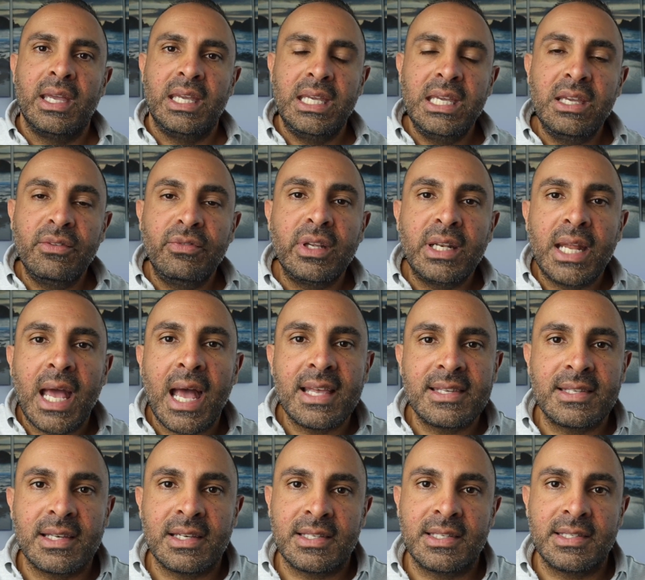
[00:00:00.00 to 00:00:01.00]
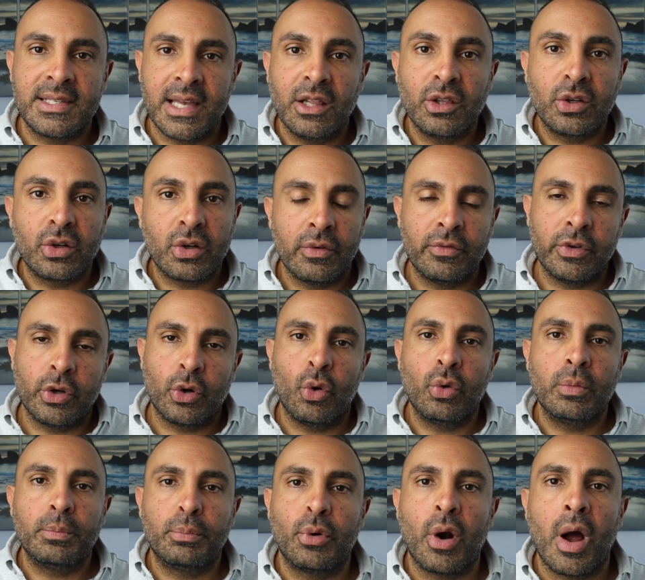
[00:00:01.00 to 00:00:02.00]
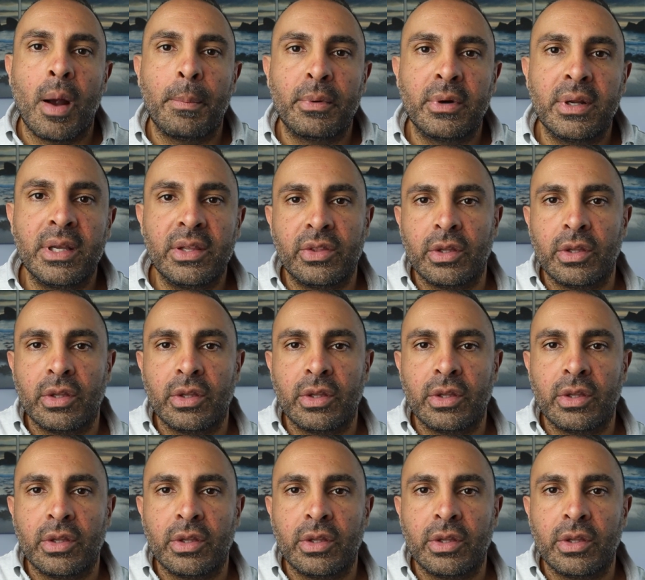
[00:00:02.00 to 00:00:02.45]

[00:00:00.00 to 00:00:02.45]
Even as a seller of your own property,